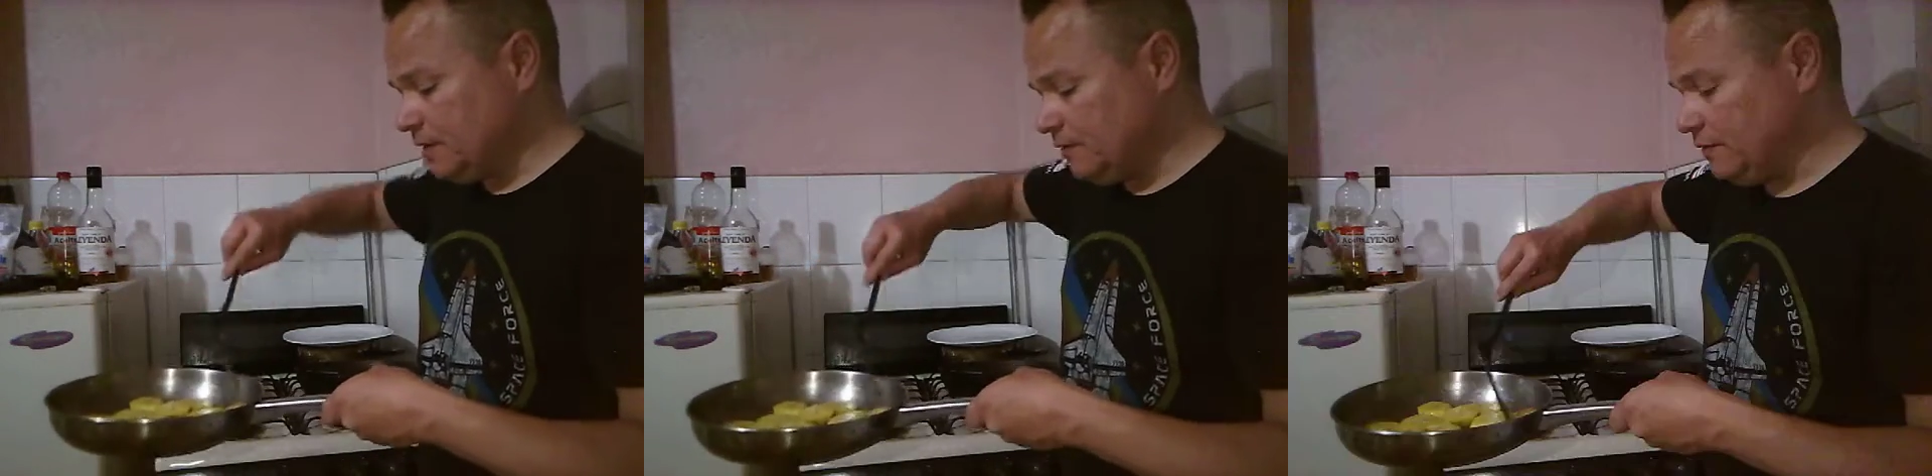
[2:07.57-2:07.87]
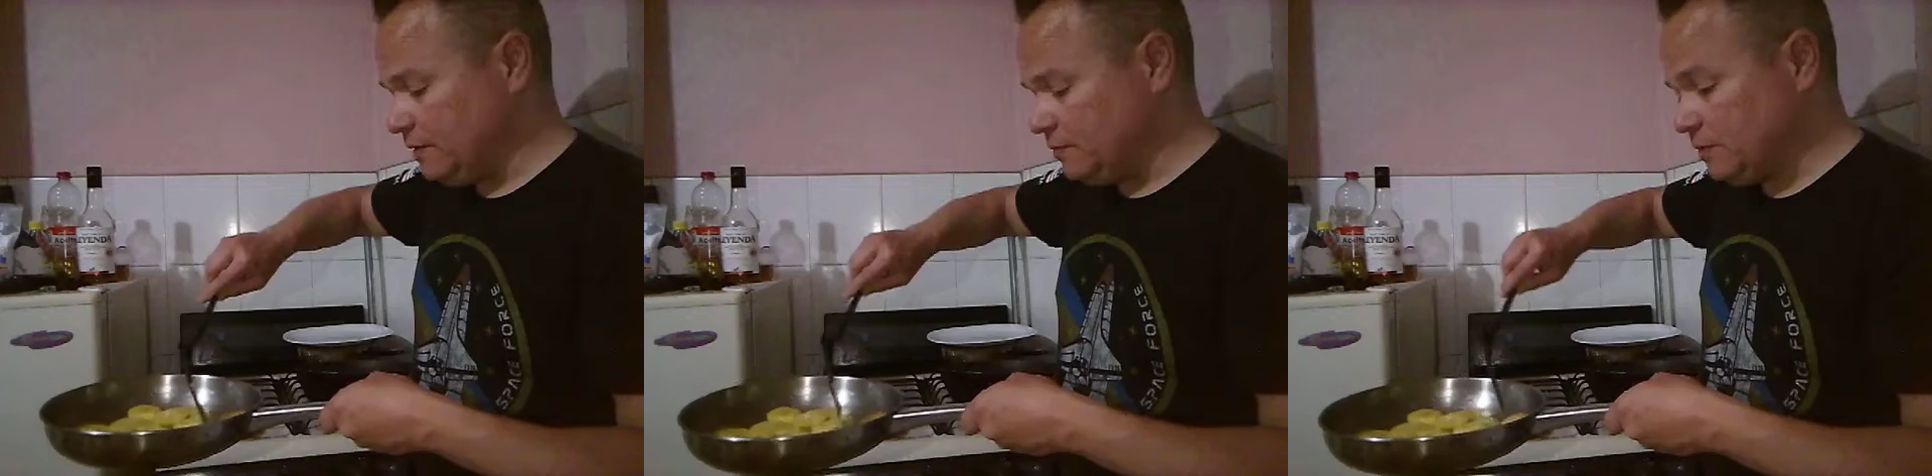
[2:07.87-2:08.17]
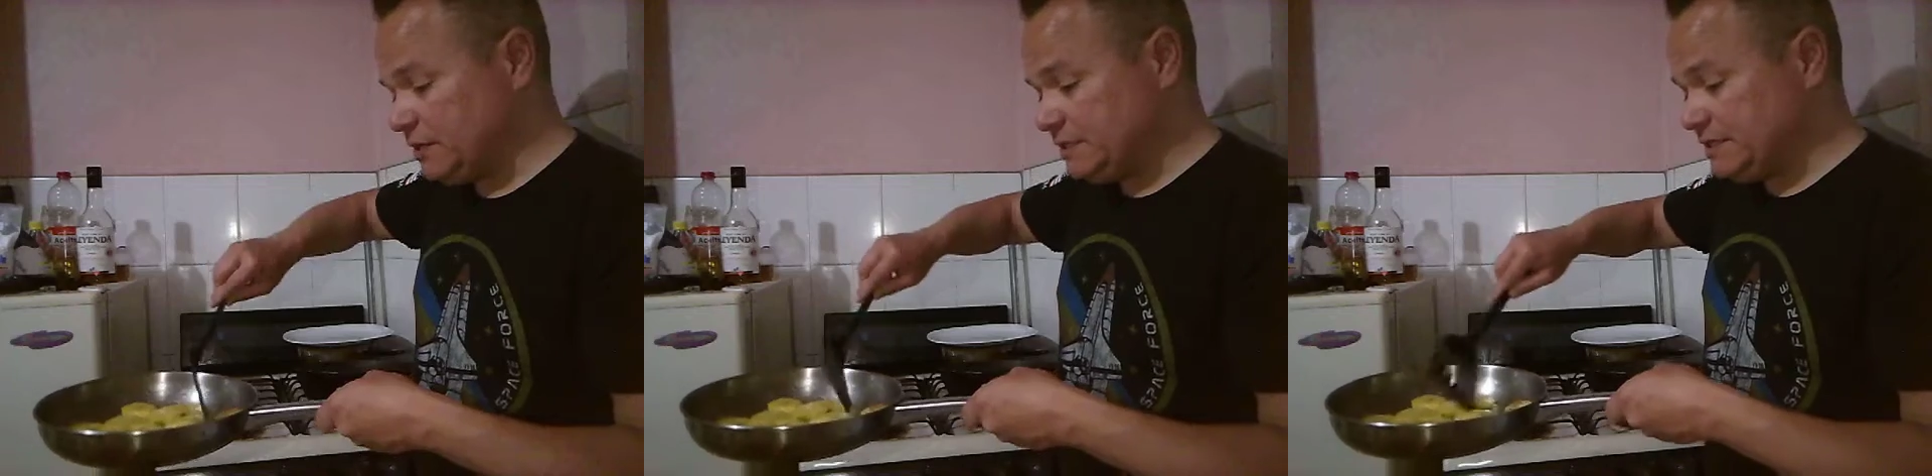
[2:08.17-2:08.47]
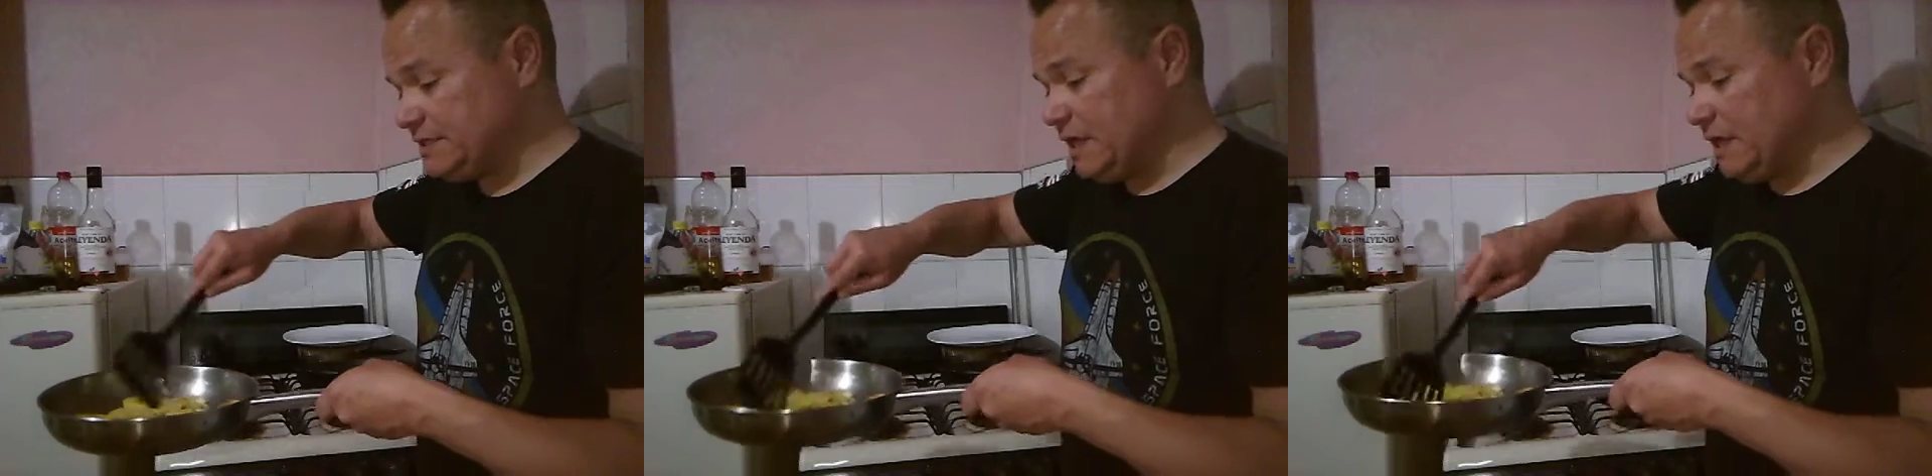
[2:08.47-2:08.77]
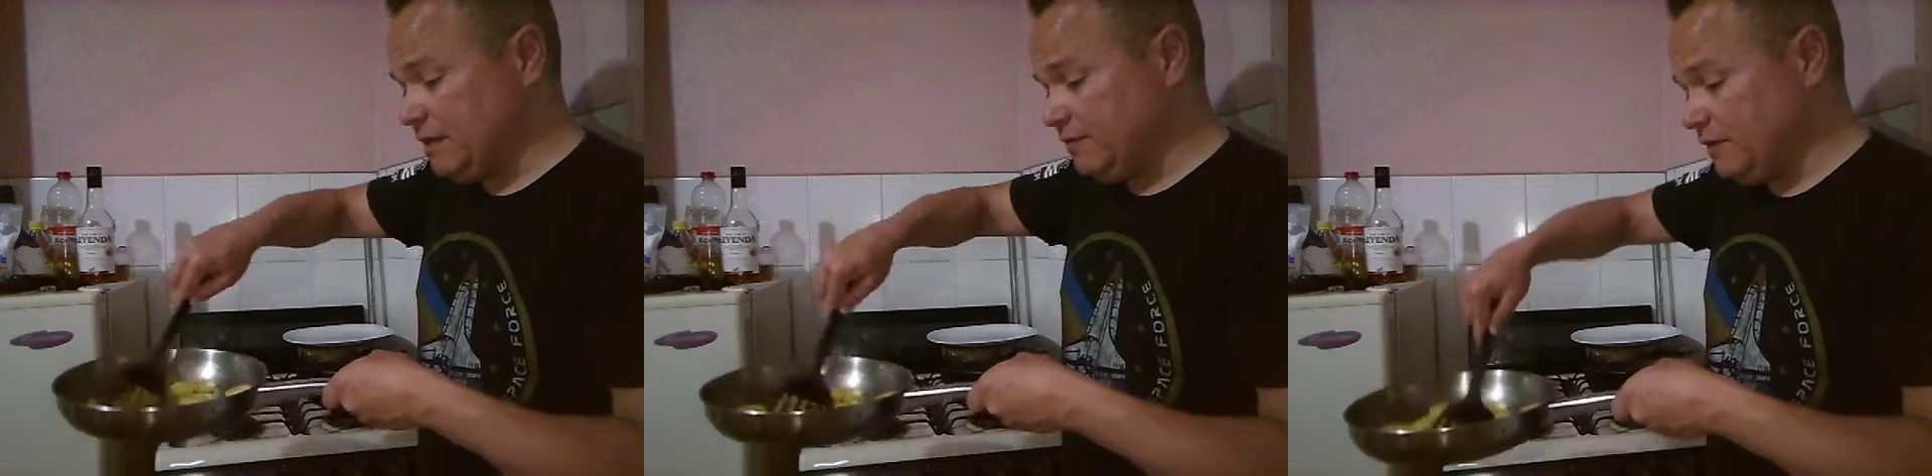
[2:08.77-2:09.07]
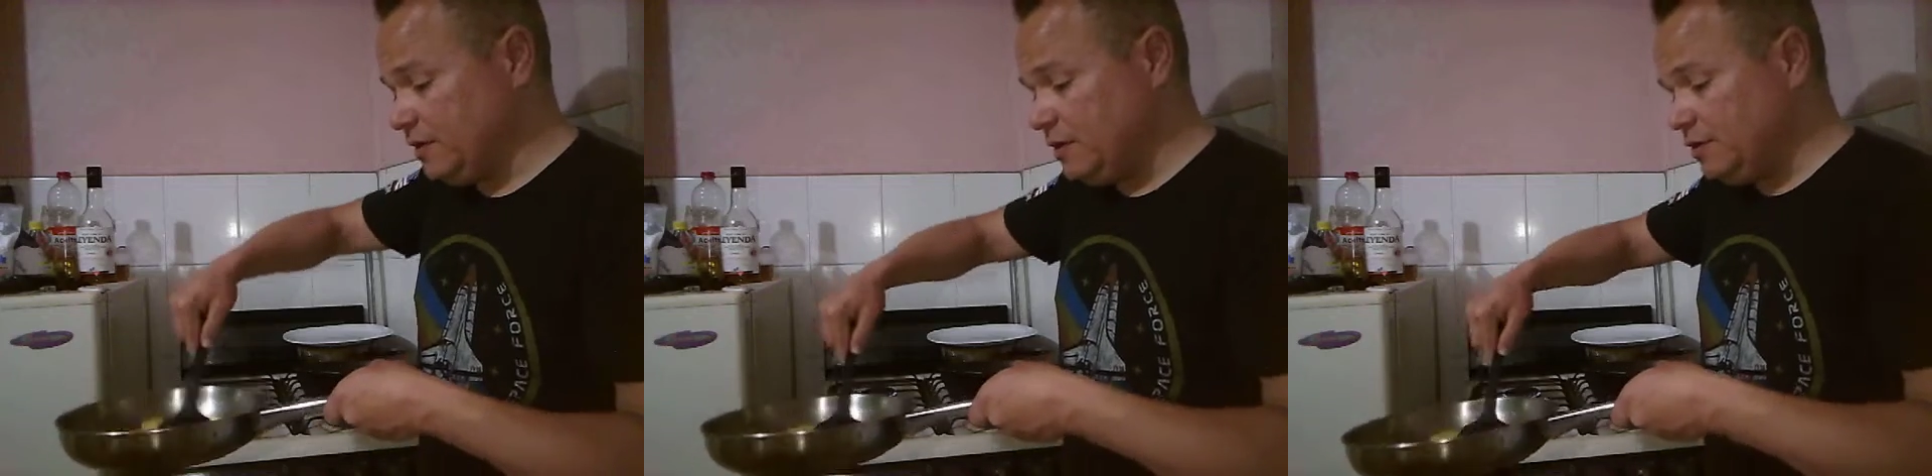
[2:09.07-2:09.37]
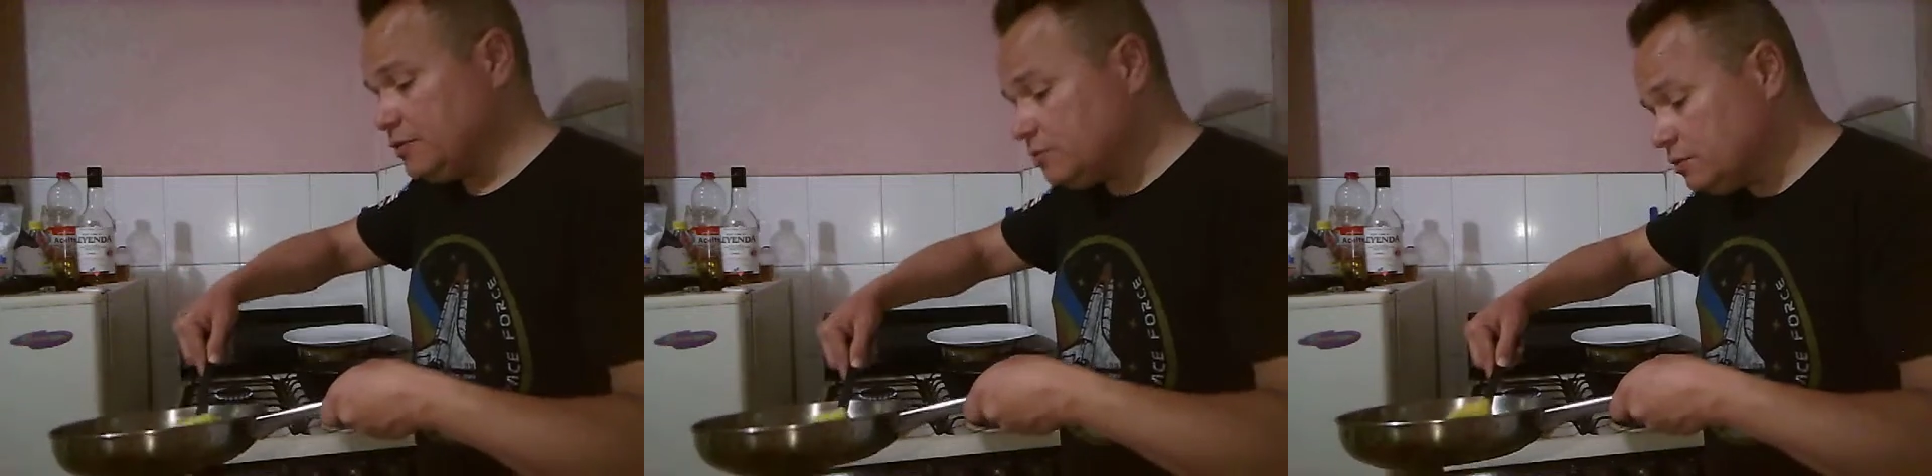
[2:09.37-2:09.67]
So then we're going to save
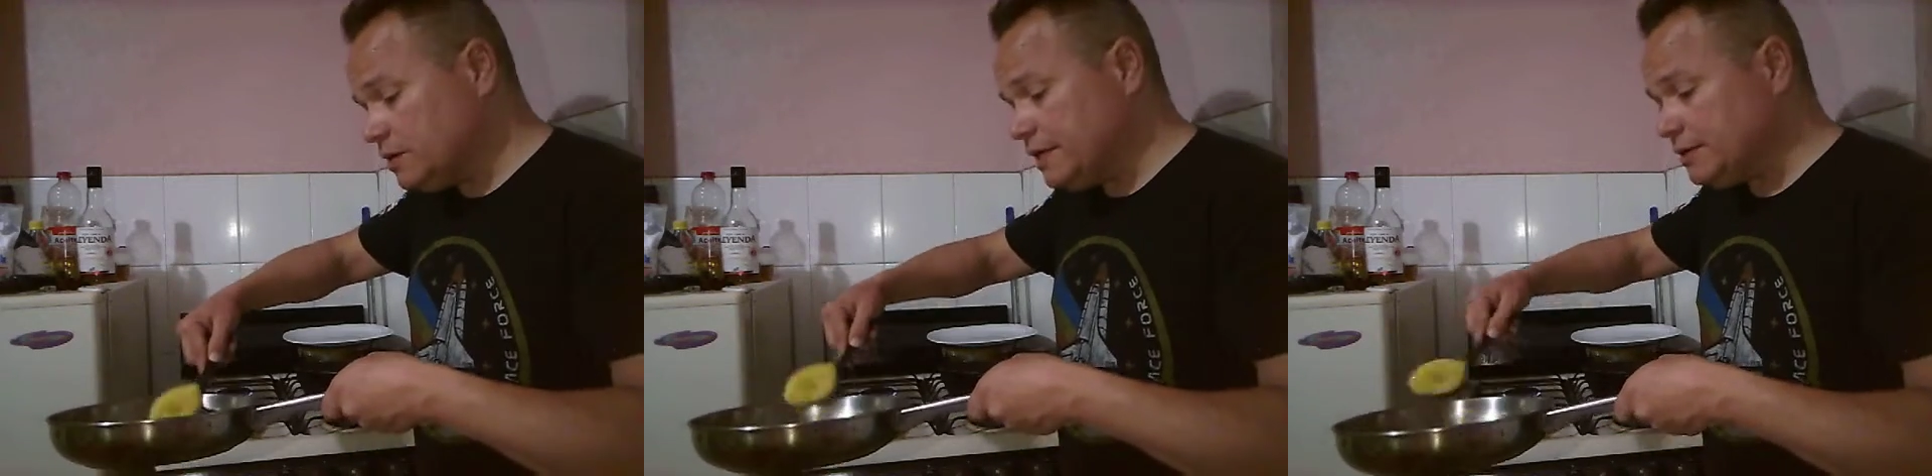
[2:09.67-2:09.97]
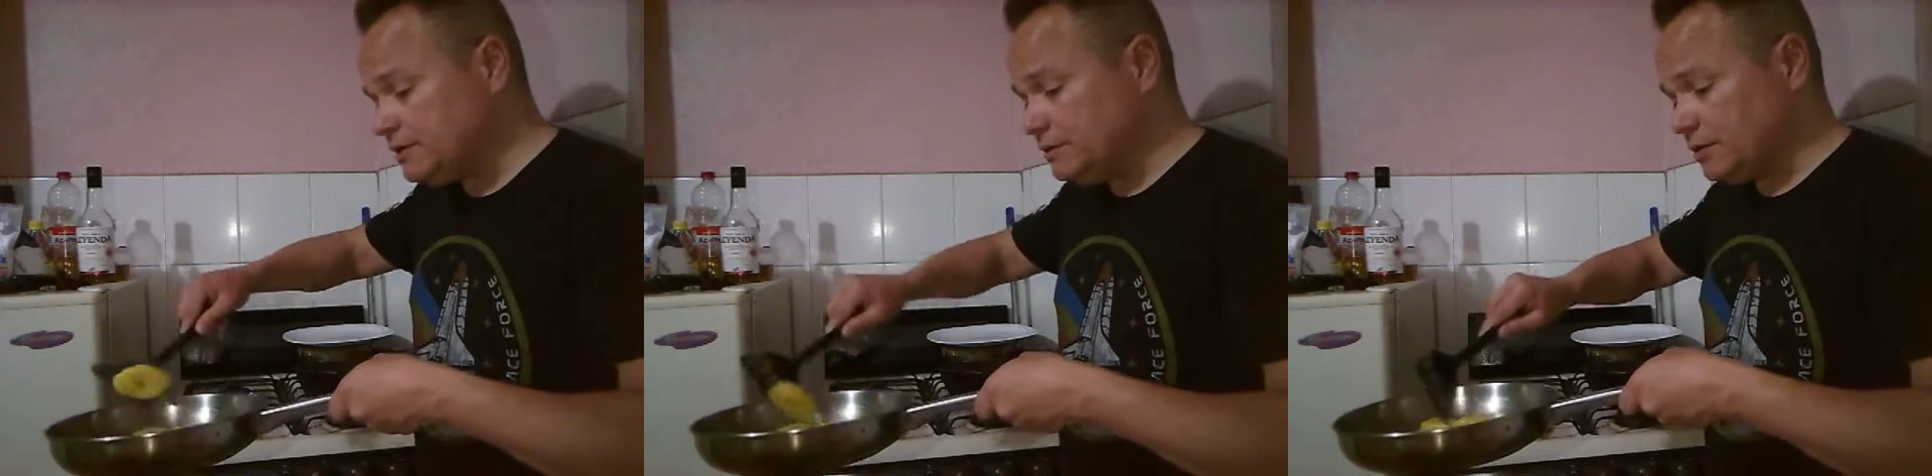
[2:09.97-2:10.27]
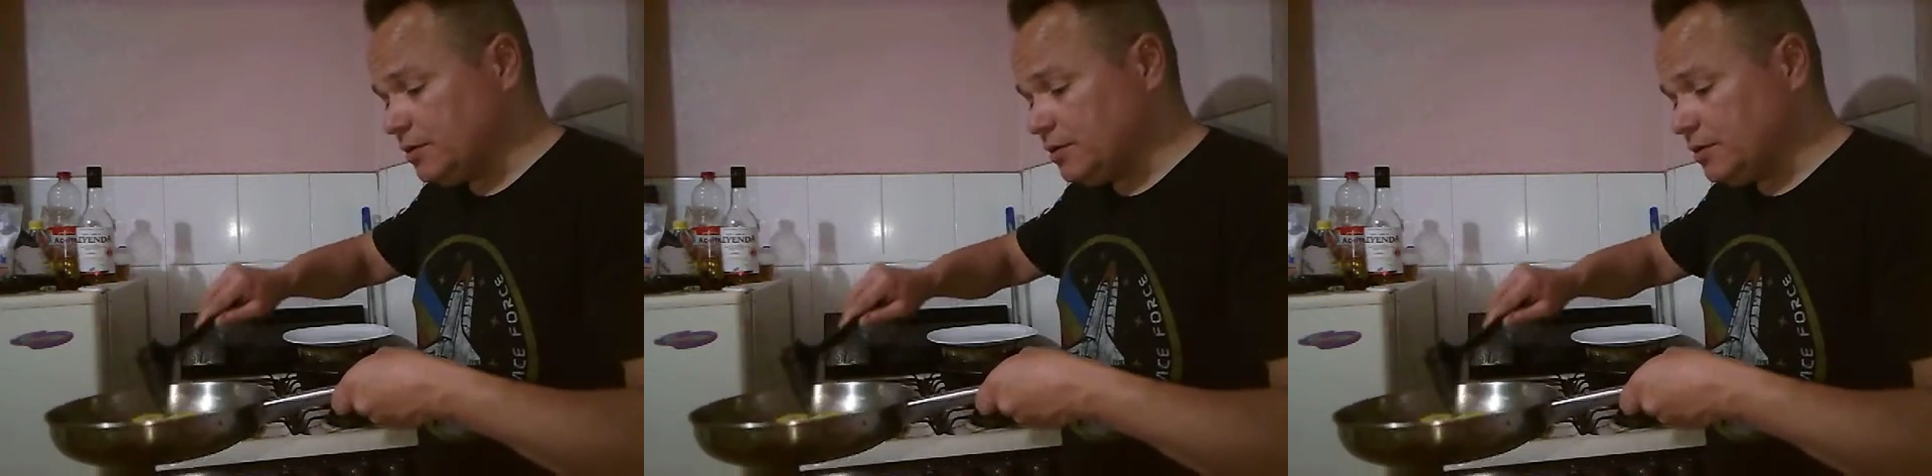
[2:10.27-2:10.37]
the grease or the